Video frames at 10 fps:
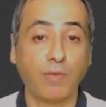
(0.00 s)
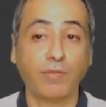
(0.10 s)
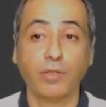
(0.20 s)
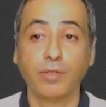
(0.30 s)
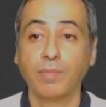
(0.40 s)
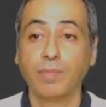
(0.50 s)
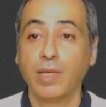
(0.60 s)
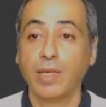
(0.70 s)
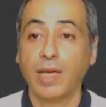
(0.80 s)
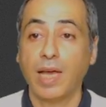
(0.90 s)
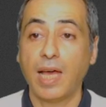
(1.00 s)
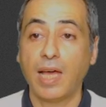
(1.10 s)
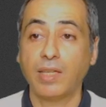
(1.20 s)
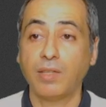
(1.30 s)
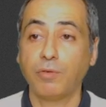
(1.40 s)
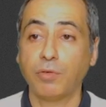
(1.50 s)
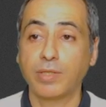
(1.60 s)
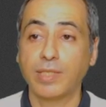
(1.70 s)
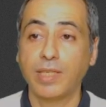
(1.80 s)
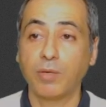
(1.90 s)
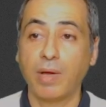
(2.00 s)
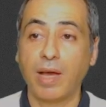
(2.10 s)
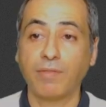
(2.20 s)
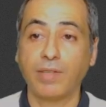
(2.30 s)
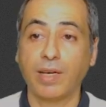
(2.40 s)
offer. And if you notice here, we have